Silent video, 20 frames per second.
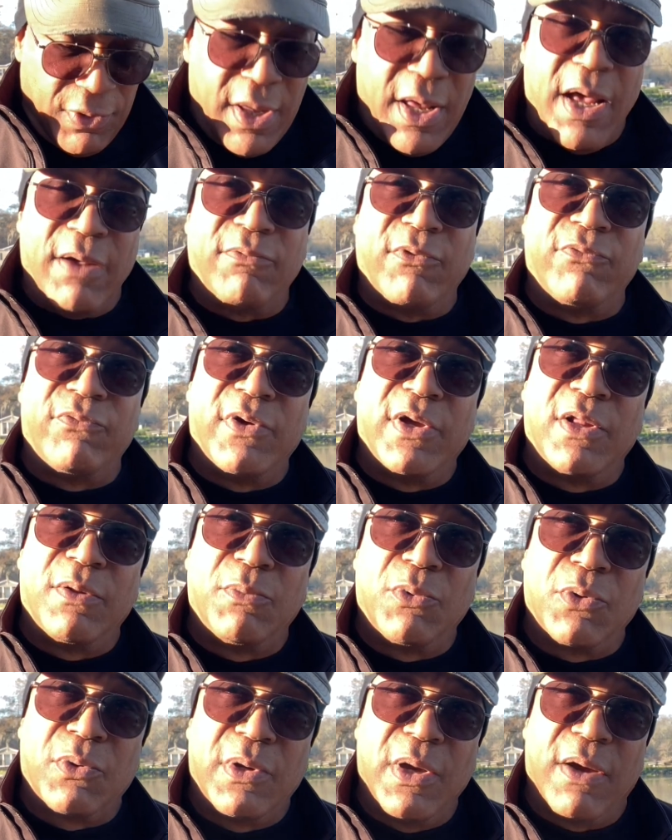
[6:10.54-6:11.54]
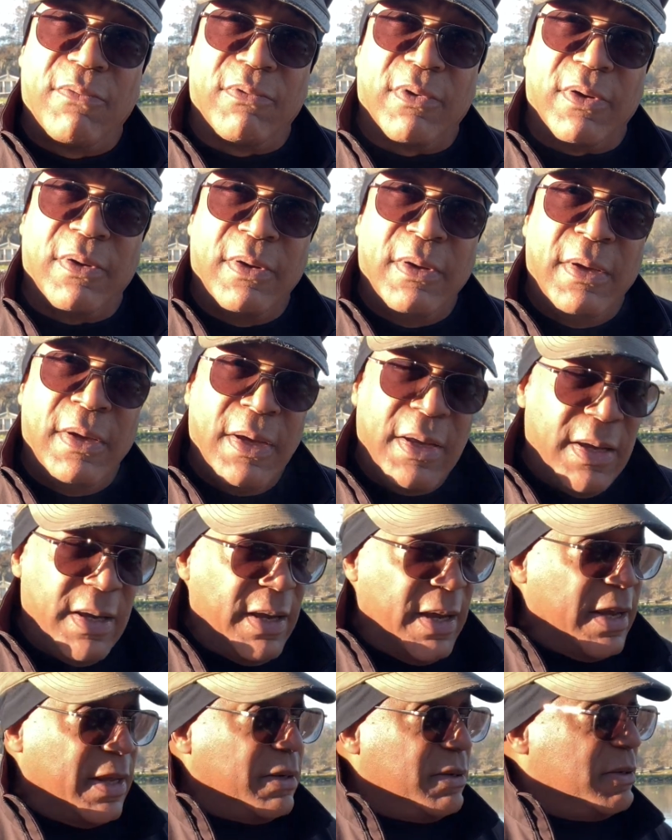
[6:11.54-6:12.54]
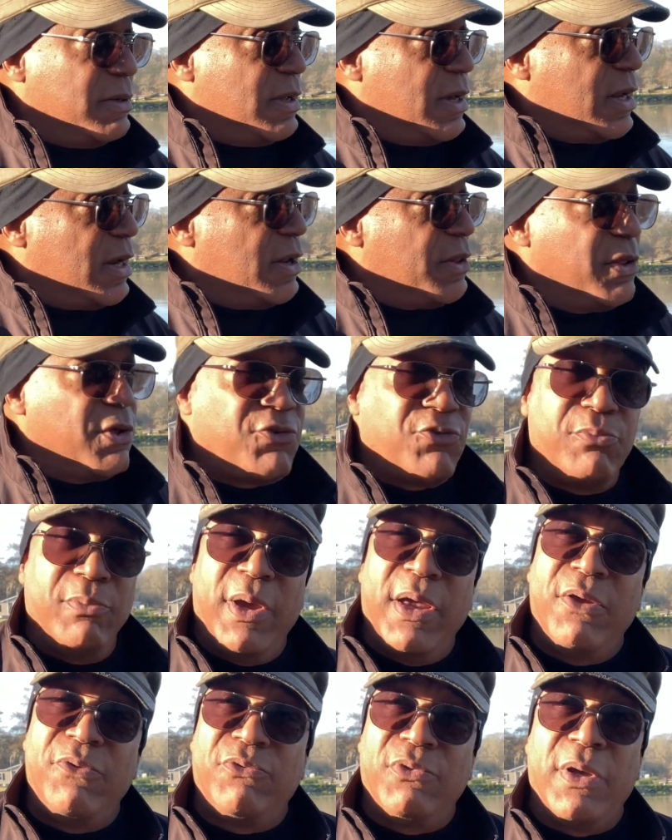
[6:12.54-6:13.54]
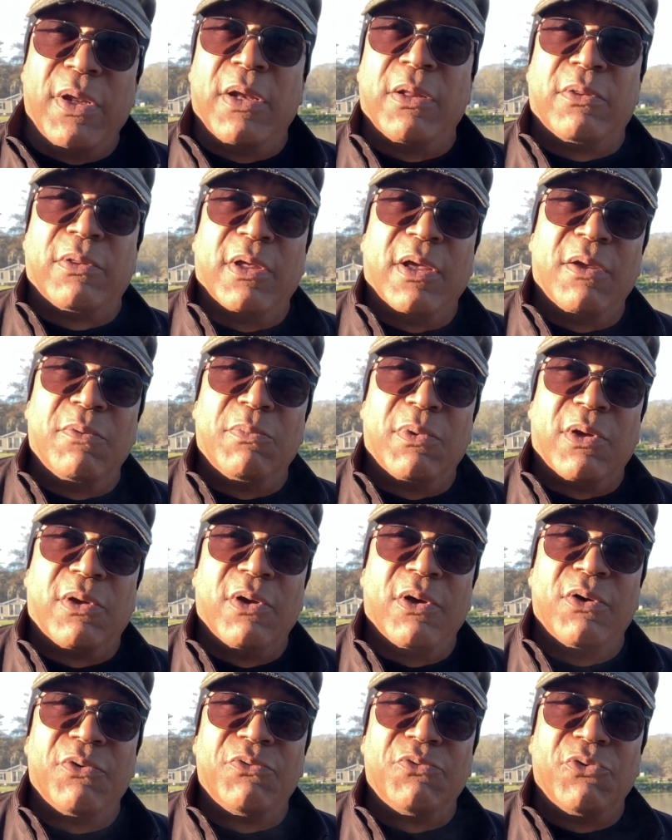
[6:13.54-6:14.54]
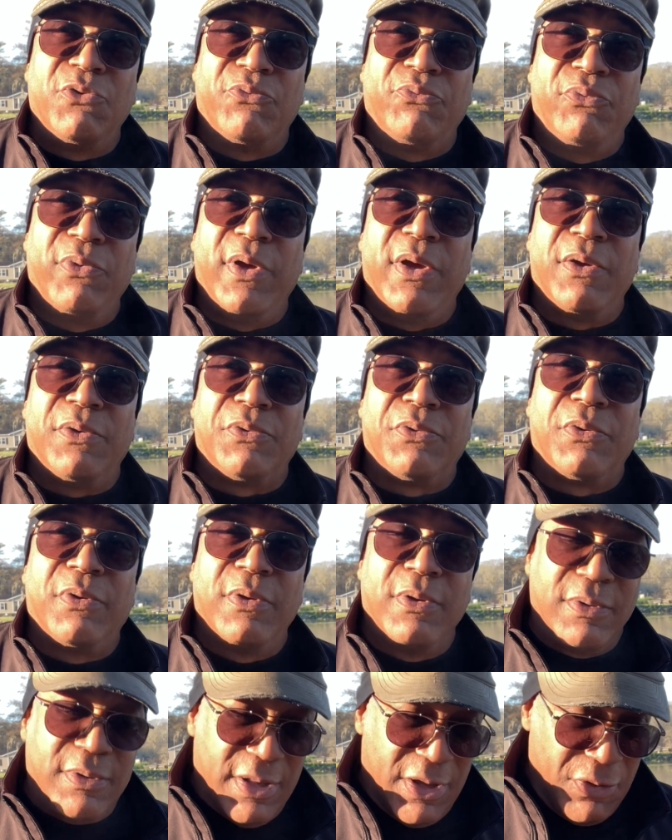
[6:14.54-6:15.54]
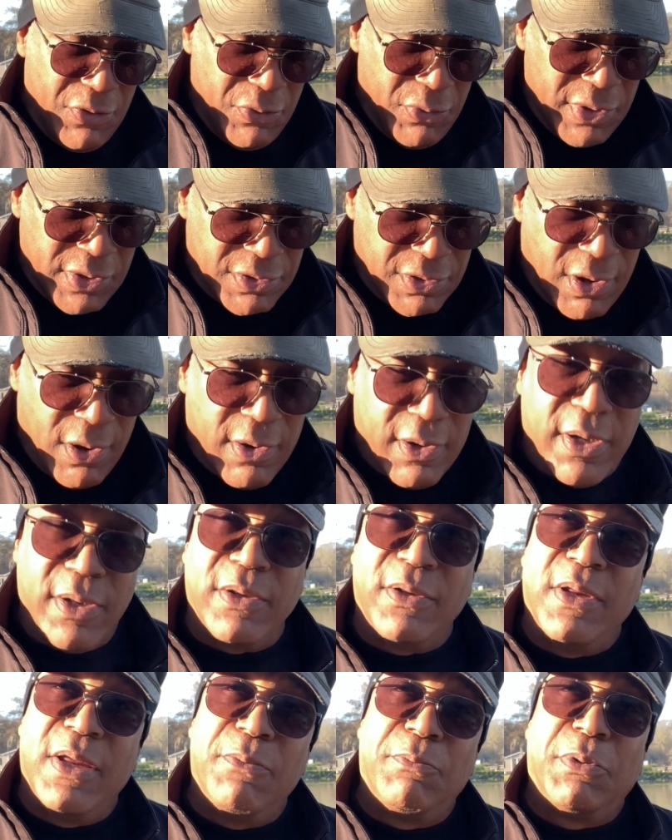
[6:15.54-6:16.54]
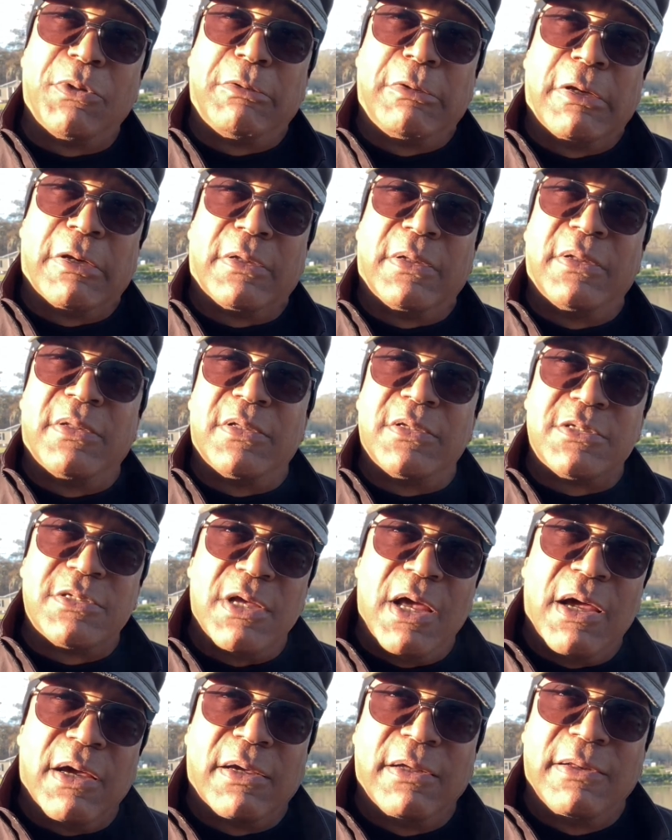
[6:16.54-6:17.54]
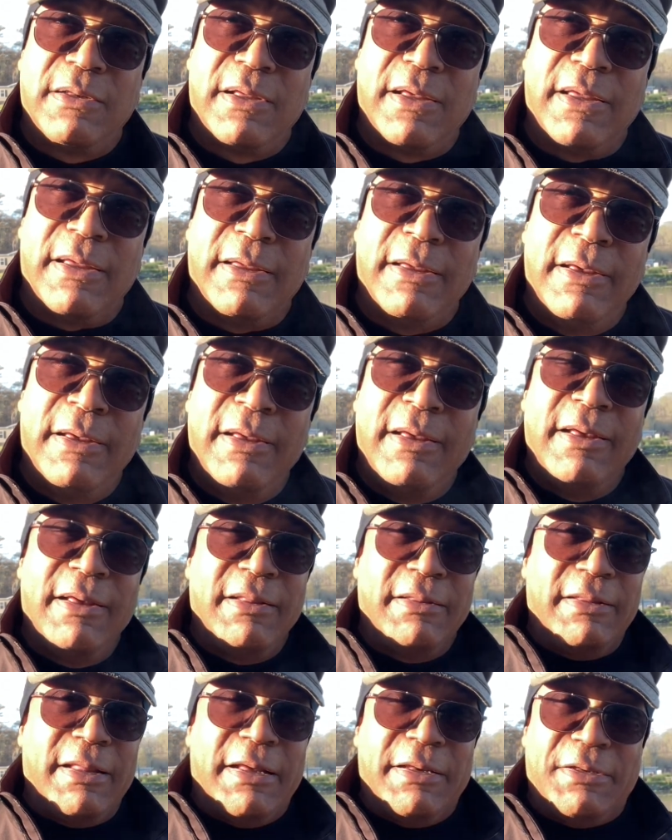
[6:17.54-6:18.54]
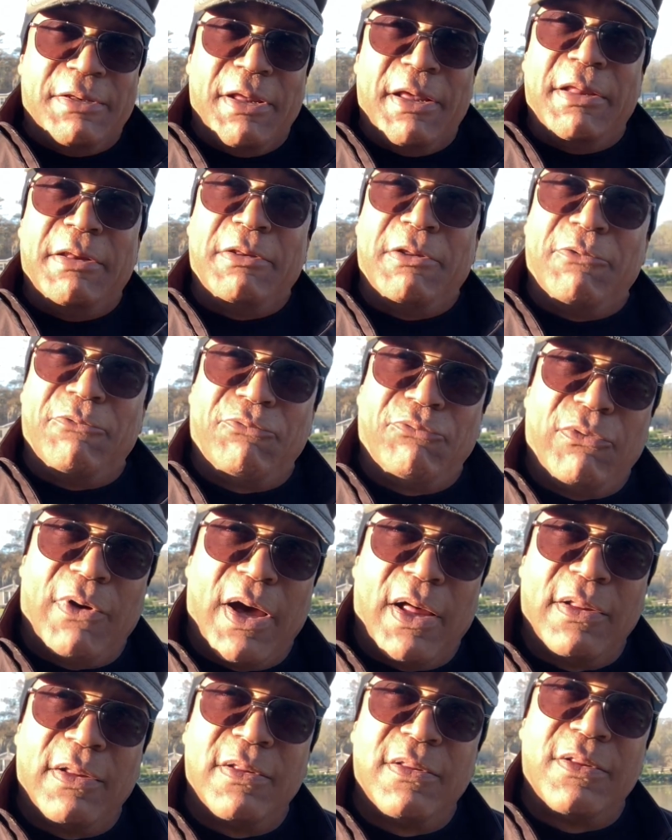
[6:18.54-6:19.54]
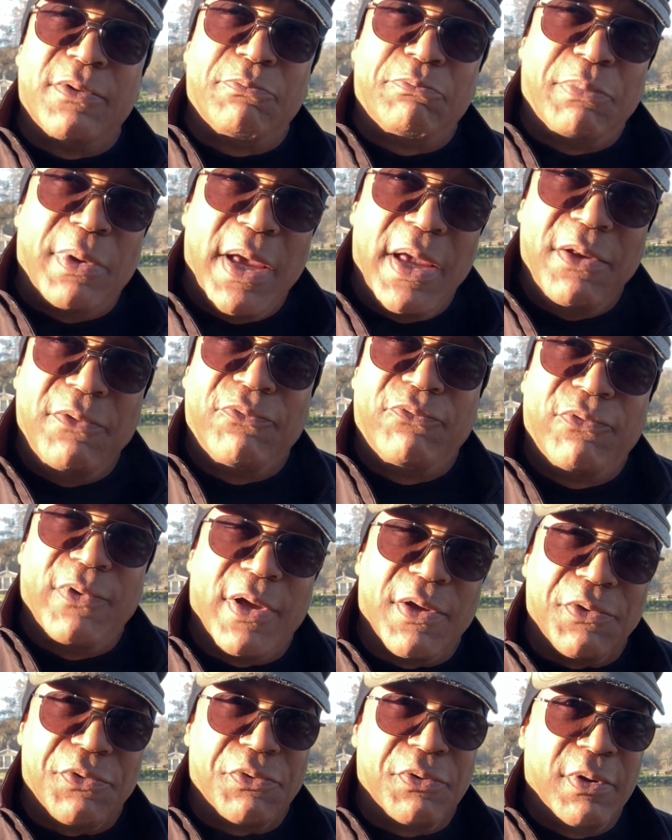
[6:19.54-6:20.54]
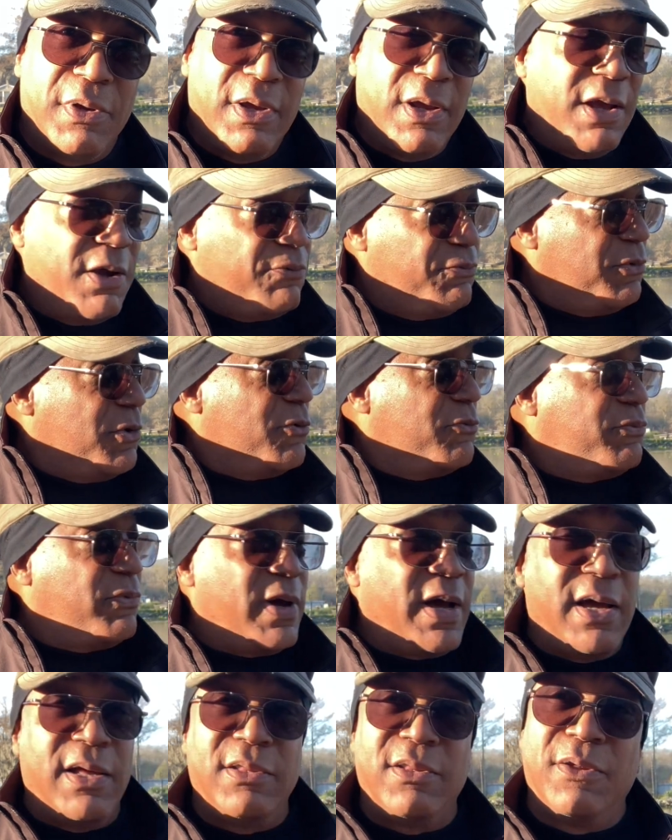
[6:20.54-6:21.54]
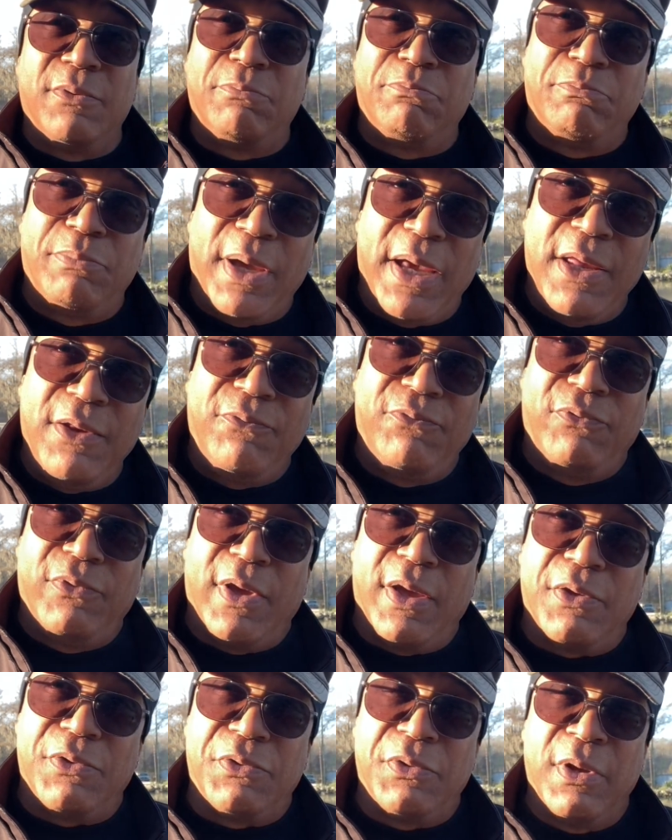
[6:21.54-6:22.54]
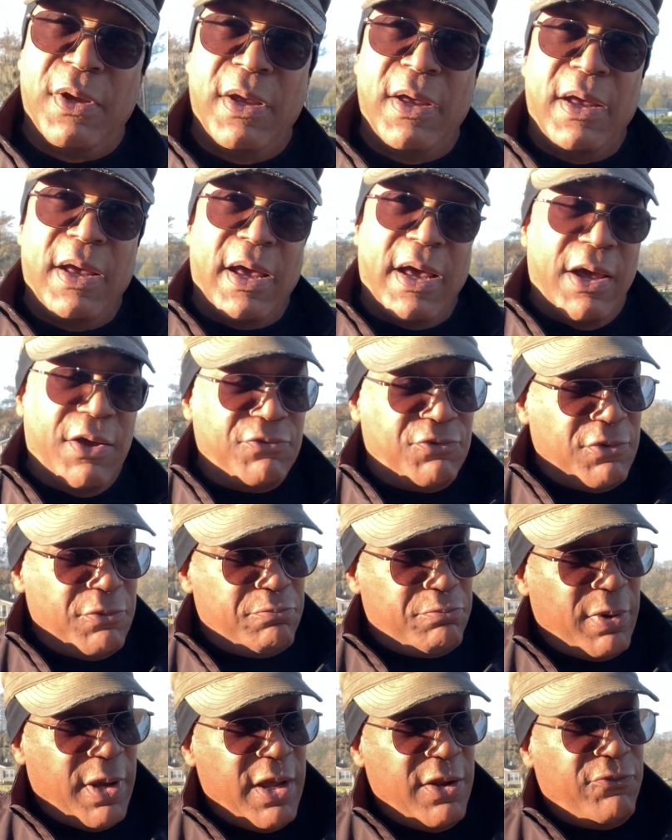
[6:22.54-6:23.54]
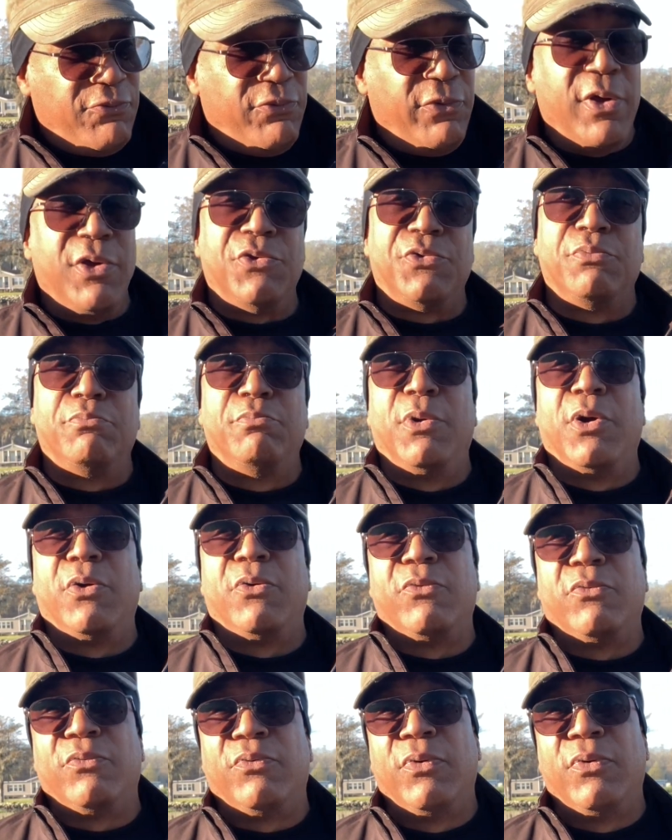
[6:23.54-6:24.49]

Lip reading: have available cover. And none of this means anything because your fish that we target, in particular the sac-a-lait, they tend to follow the bait fish. If you find the bait fish, as the bait fish move,